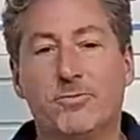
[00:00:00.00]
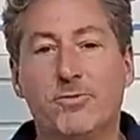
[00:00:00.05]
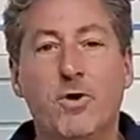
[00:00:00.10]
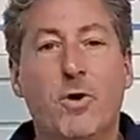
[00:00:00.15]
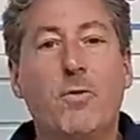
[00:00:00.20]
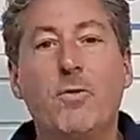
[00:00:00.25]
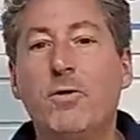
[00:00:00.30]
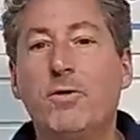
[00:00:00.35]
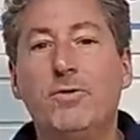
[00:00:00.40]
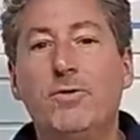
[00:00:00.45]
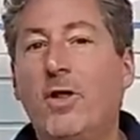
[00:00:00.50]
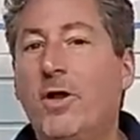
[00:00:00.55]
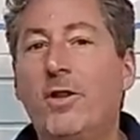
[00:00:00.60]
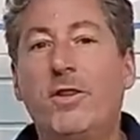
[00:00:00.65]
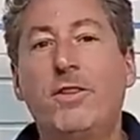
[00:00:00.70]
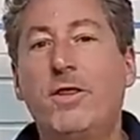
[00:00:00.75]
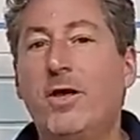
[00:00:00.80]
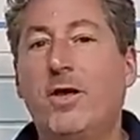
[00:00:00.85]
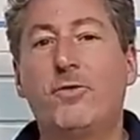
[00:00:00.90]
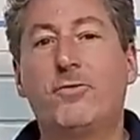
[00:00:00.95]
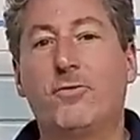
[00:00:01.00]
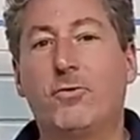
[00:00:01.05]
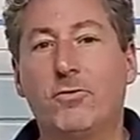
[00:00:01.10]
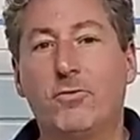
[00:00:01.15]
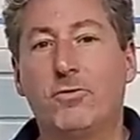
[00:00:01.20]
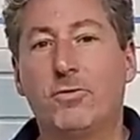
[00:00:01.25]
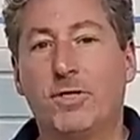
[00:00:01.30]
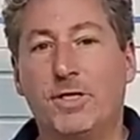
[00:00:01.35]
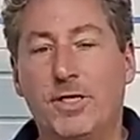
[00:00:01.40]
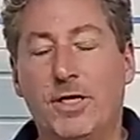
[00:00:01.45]
No, none of the
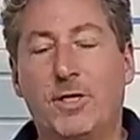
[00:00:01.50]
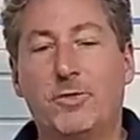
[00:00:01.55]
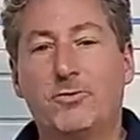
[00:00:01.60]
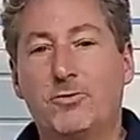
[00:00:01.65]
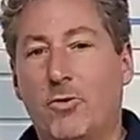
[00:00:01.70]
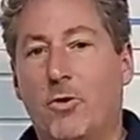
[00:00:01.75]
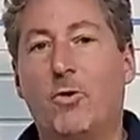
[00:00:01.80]
other connector